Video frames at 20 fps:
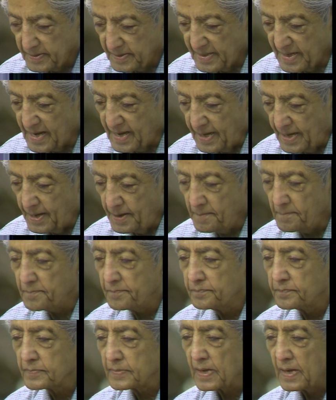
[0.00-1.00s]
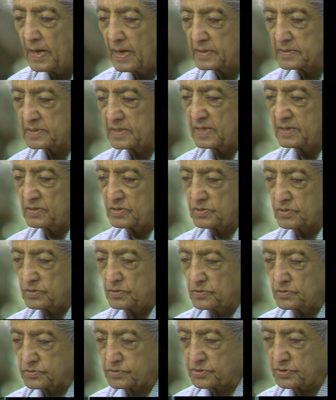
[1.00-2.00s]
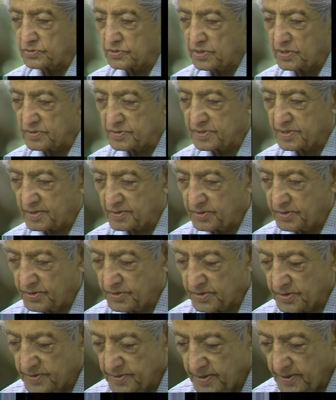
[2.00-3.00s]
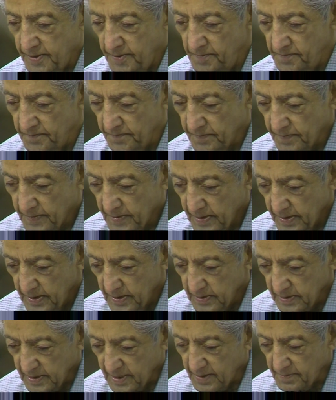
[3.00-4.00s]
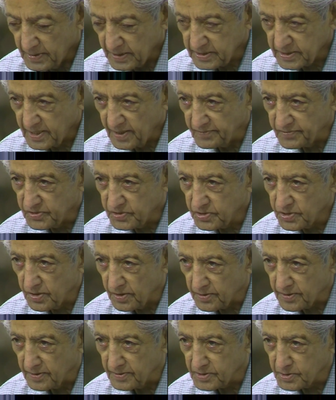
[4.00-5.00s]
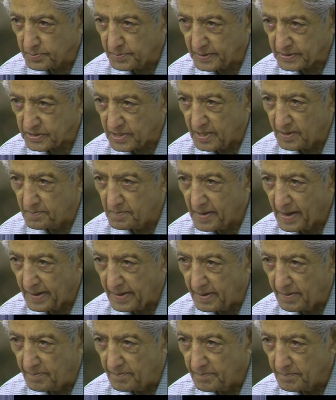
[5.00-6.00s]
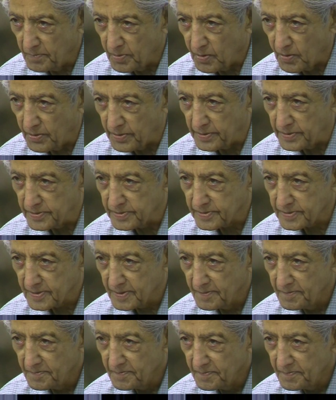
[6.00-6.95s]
There, as there is no social security, they must have children, especially men, boys.